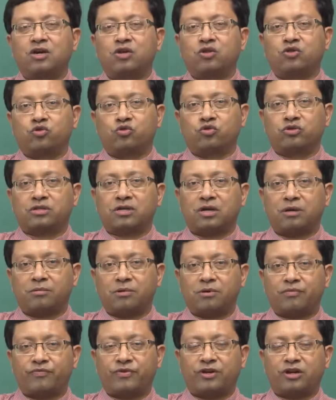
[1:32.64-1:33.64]
those come
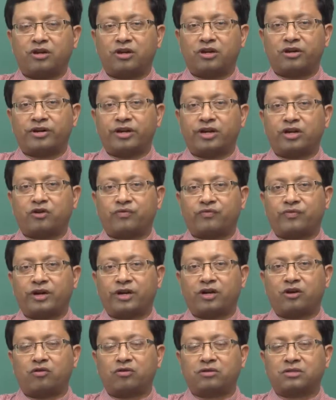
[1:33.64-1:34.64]
up when you are trying to
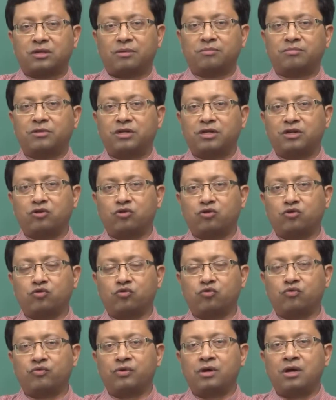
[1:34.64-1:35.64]
find out something to
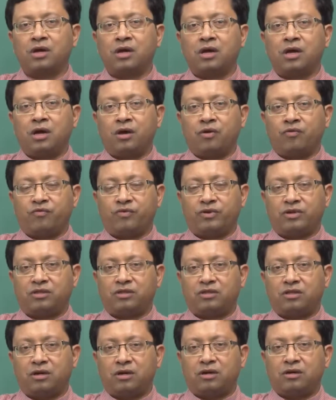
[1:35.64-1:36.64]
do
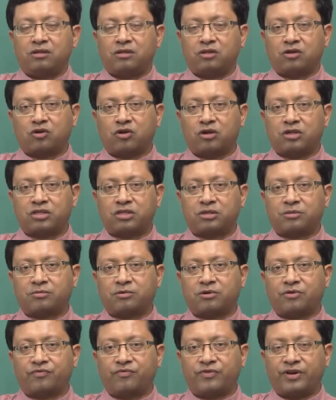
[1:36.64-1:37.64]
with the
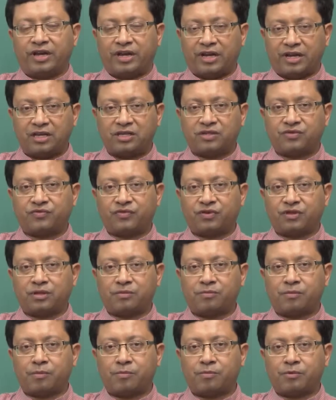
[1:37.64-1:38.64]
concept of variance for the
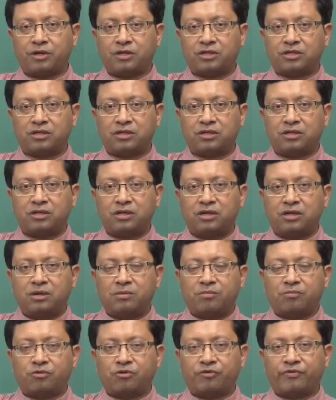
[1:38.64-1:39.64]
population,
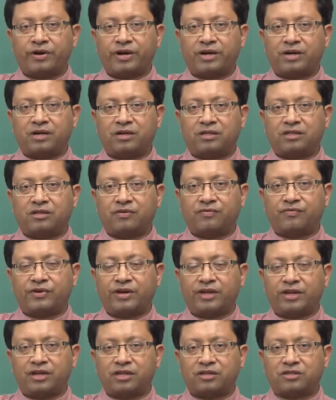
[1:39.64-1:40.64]
provided the
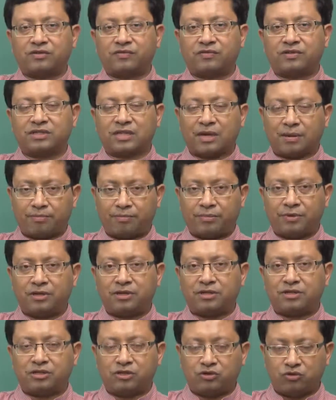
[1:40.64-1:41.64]
variance of the sample
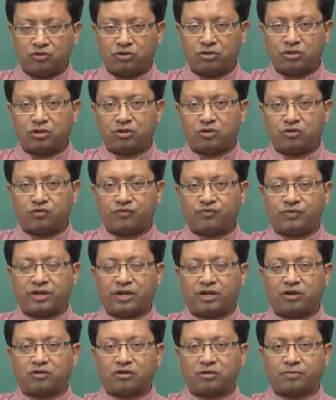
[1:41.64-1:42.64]
is used to
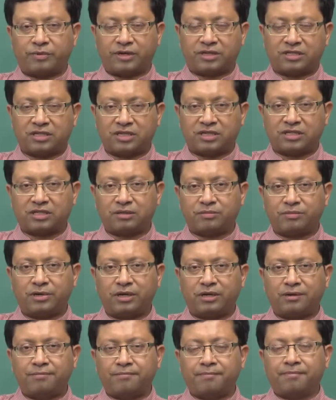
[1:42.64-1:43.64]
find out the best
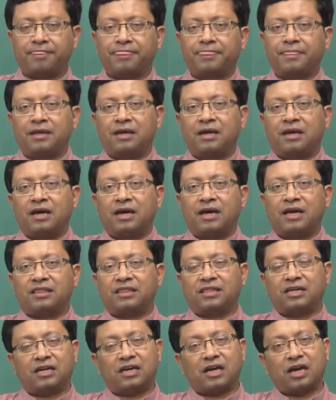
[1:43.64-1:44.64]
estimate.
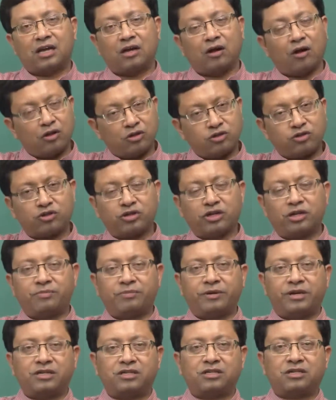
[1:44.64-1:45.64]
And then I also did
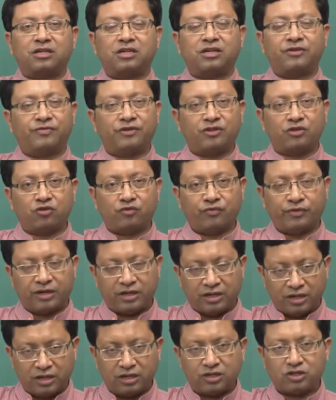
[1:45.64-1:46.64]
mention, even though we
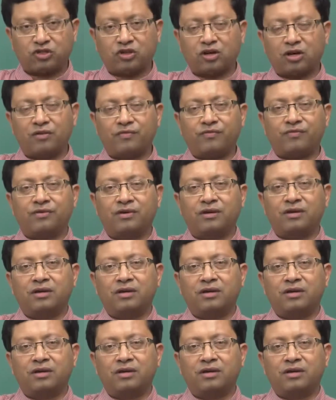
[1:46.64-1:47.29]
did not solve,